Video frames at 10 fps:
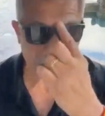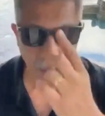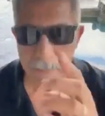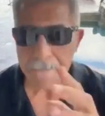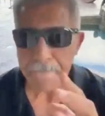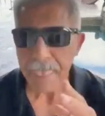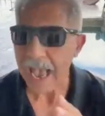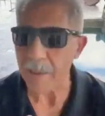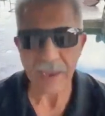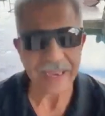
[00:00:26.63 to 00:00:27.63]
So,
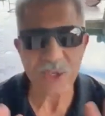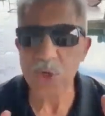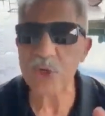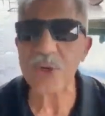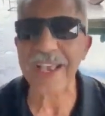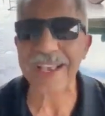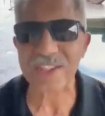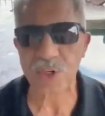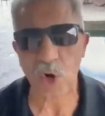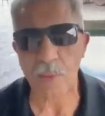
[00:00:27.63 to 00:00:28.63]
I'm usually I
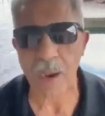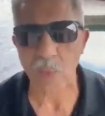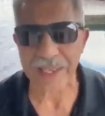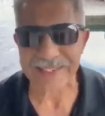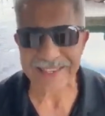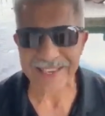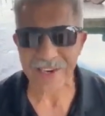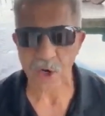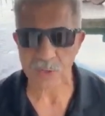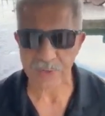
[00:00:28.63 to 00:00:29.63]
start all my Wednesday
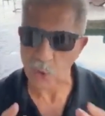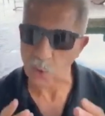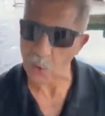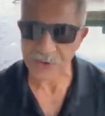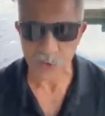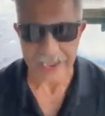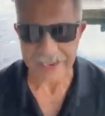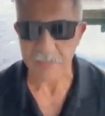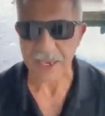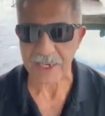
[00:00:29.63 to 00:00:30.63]
calls with a quick
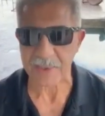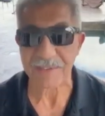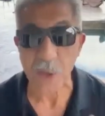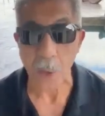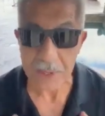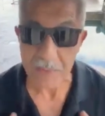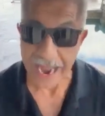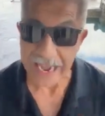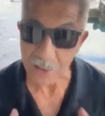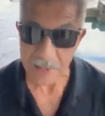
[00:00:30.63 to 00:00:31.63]
training because we have so many
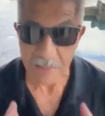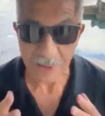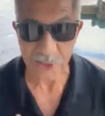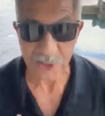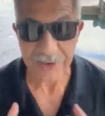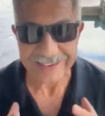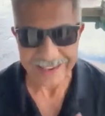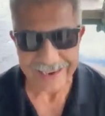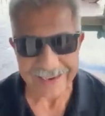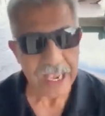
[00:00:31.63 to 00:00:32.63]
brand new people joining
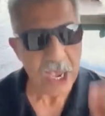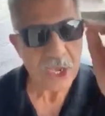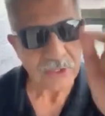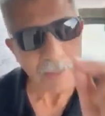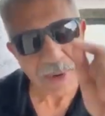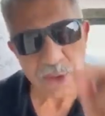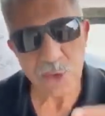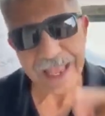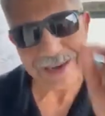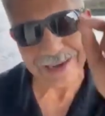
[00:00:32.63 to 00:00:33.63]
daily. So I'm going to do that